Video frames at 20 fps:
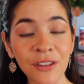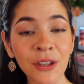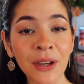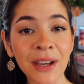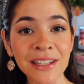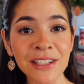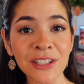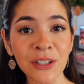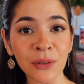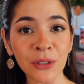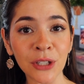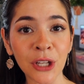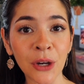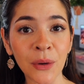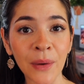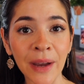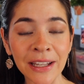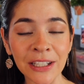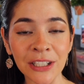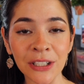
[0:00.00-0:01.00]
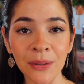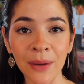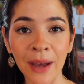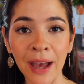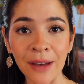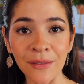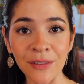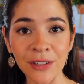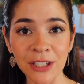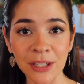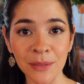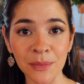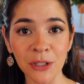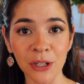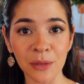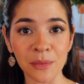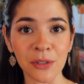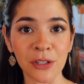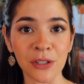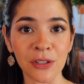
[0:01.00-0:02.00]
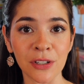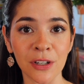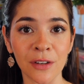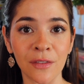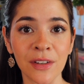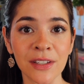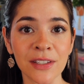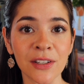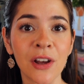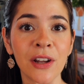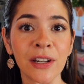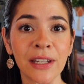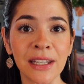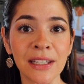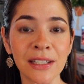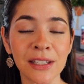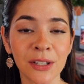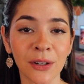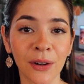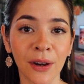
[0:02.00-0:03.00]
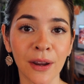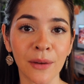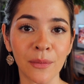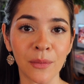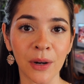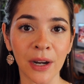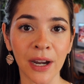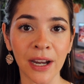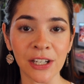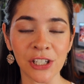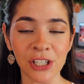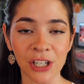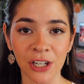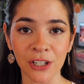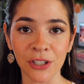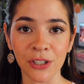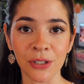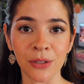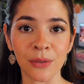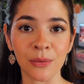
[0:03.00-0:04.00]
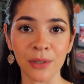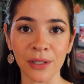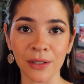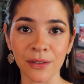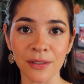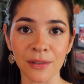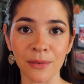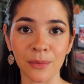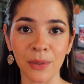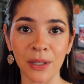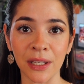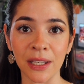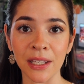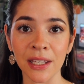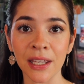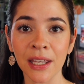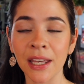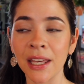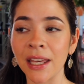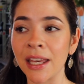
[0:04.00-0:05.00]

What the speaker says: you guys don't know, I do have a subscription service on Instagram where I share 2 reels a week